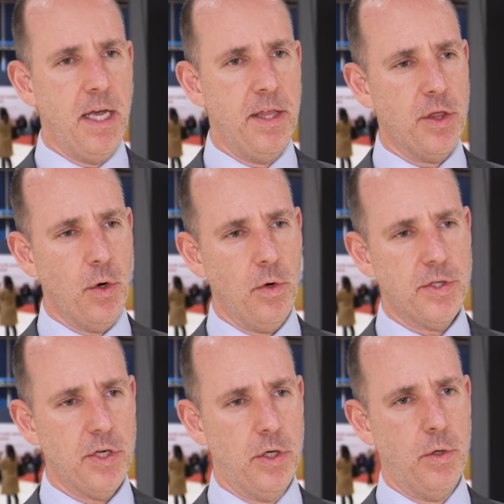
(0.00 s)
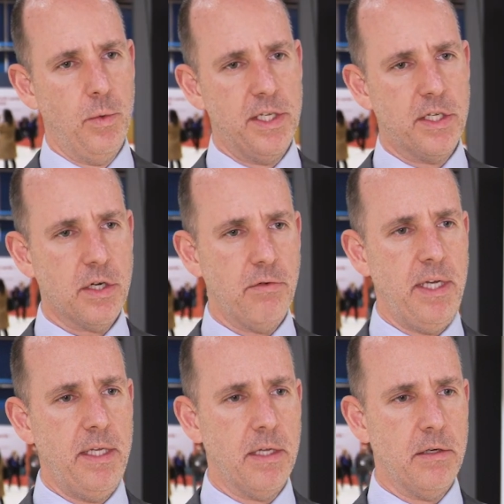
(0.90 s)
In THOR-2, we
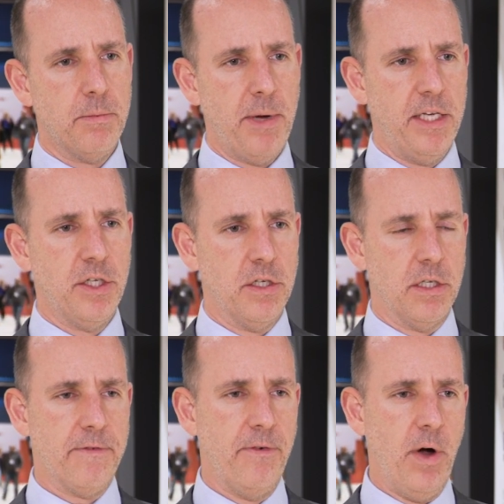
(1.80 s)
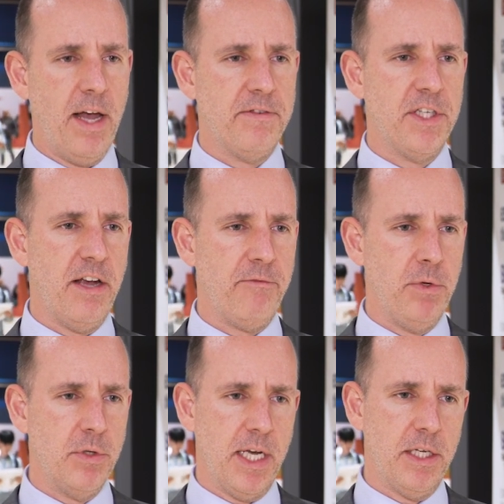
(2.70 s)
screen those patients for FGF
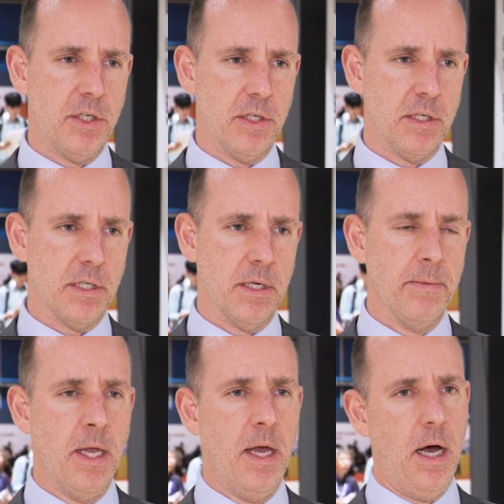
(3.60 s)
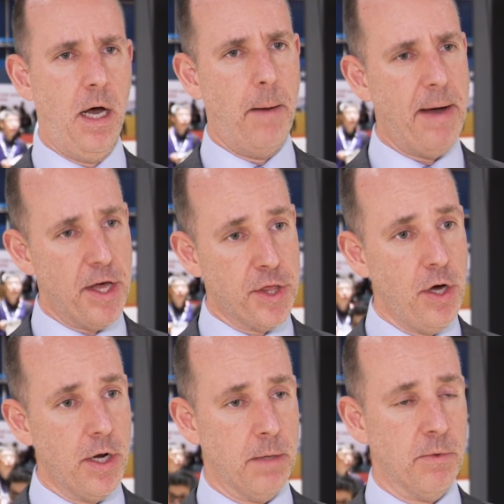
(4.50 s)
mutations. About a
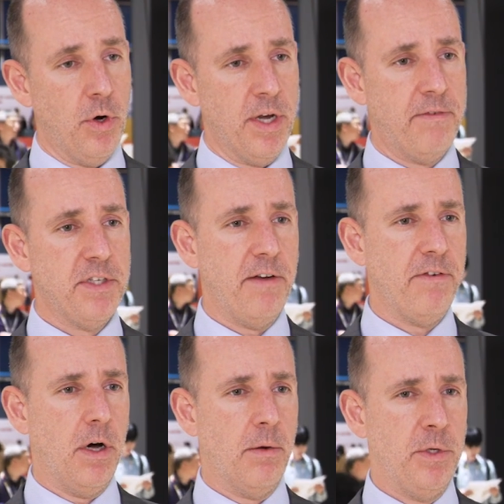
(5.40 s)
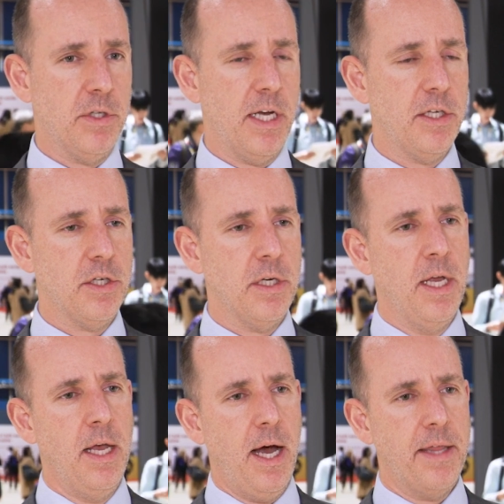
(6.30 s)
third of them have got an FGFR mutation,
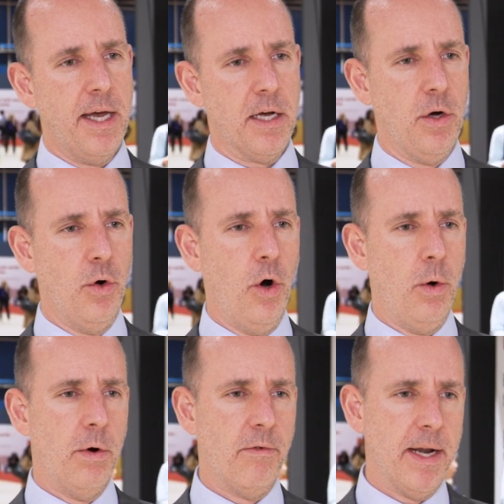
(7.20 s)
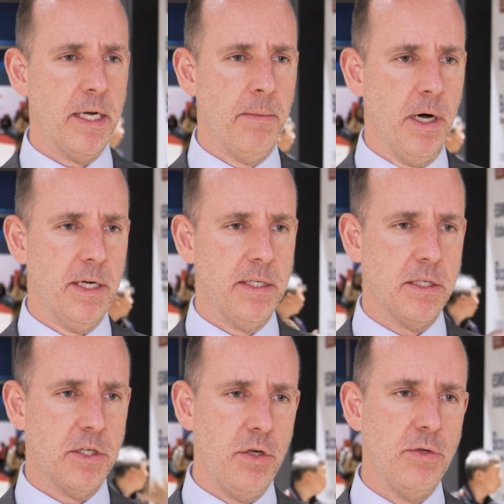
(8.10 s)
and that cohort were
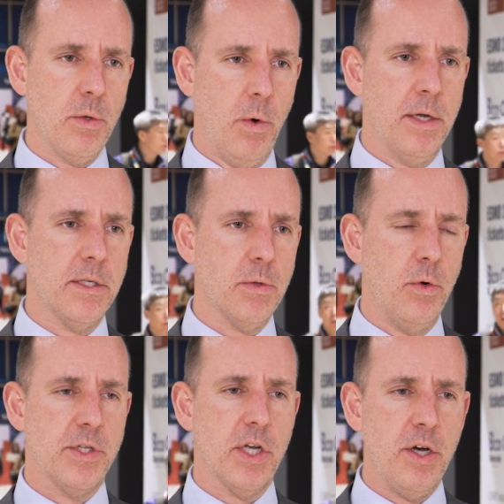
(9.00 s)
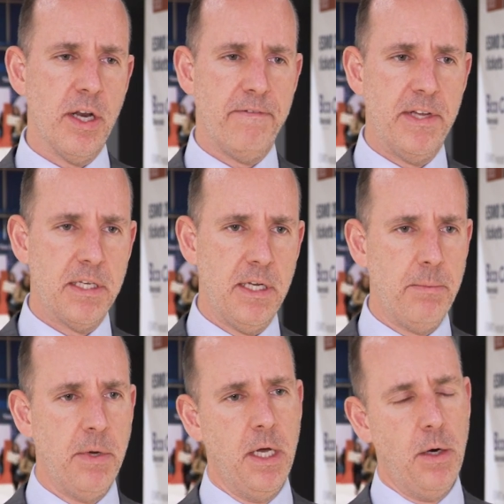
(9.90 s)
randomized 2-to-1 towards erdafitinib,
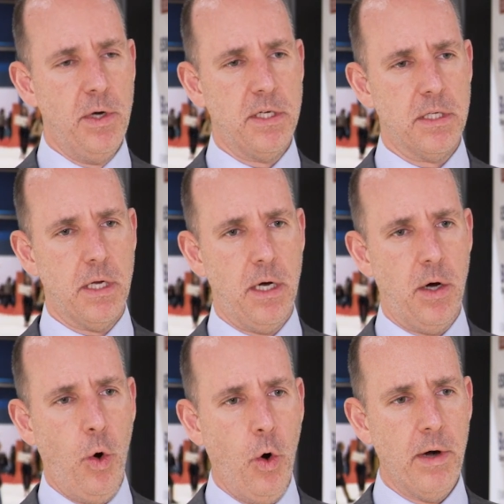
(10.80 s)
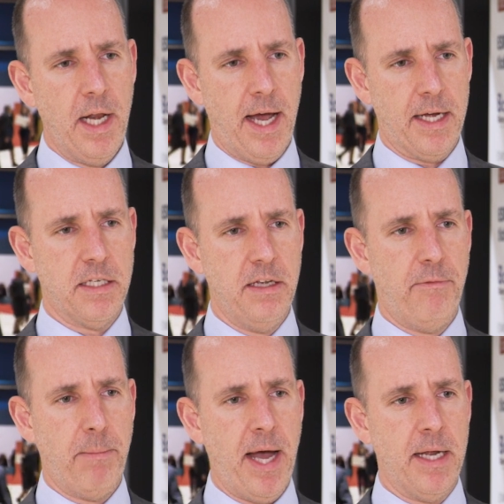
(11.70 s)
which is an orally
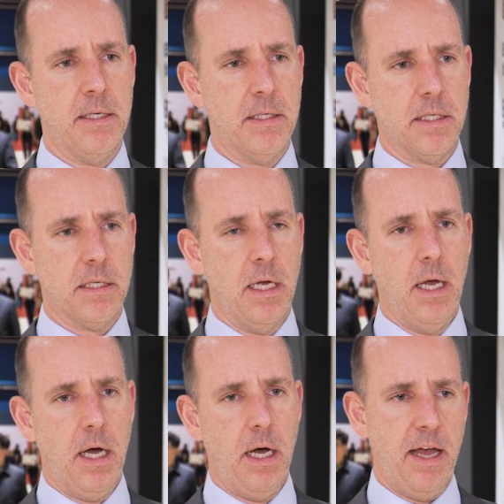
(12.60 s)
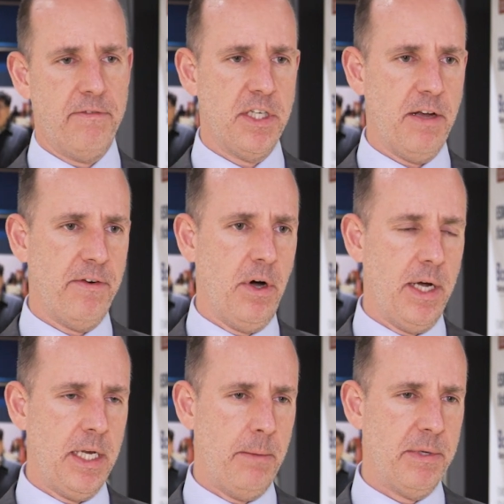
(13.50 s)
active pan FGFR
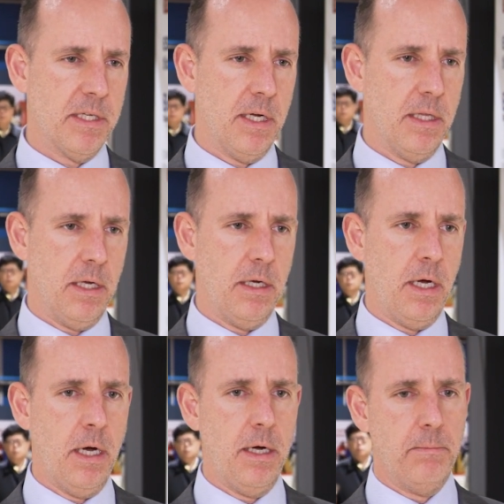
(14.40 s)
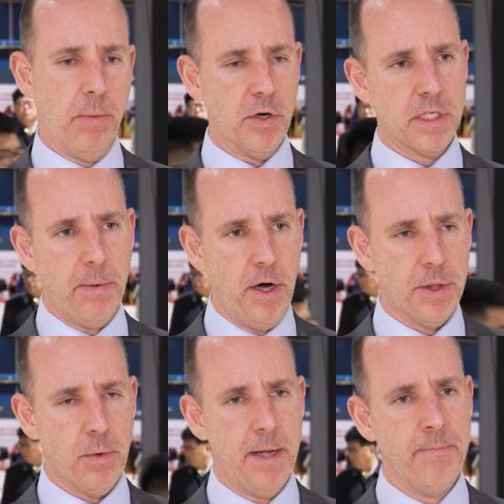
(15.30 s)
inhibitor that blocks the
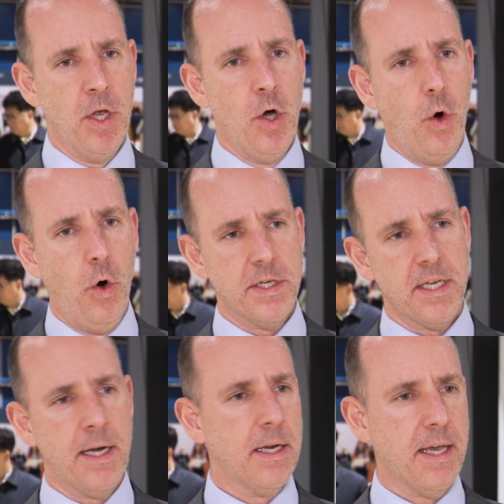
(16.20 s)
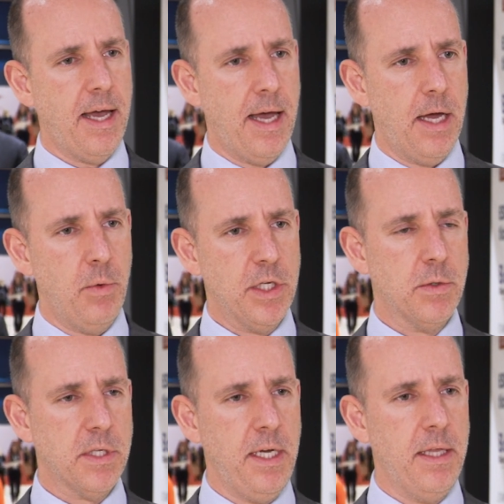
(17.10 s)
pathway, or standard of care, which
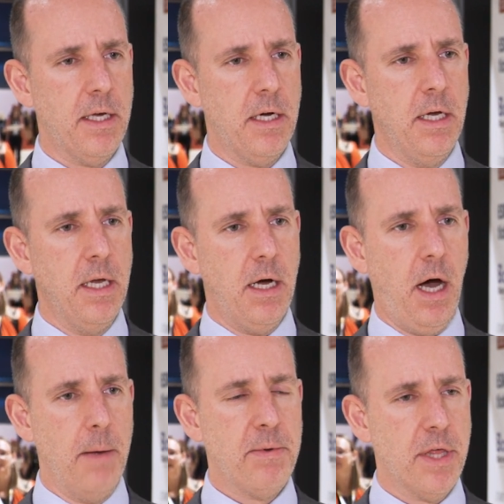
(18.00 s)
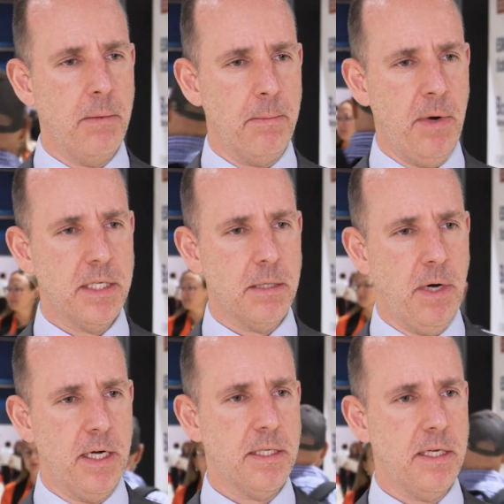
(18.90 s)
was either hypothermic
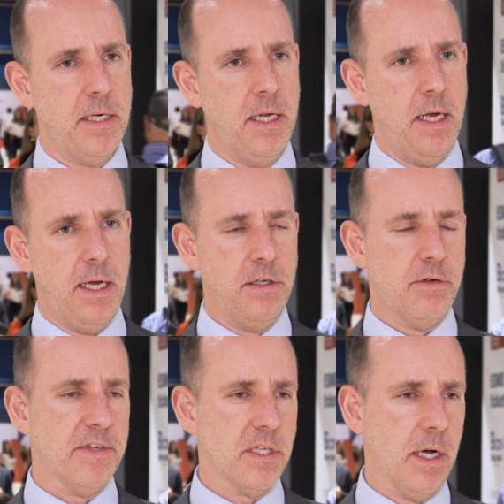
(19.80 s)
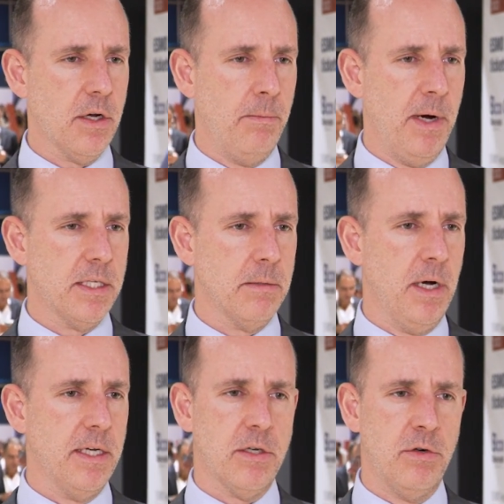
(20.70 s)
mitomycin, intravesical
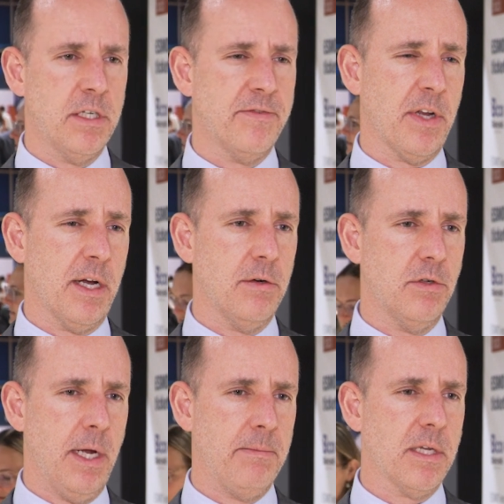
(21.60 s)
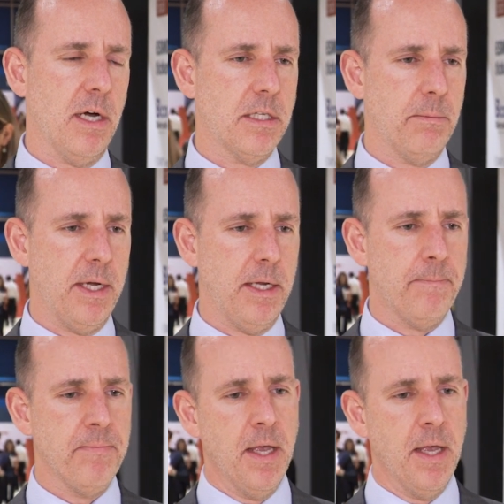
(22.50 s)
mitomycin, or intravesical gemcitabine.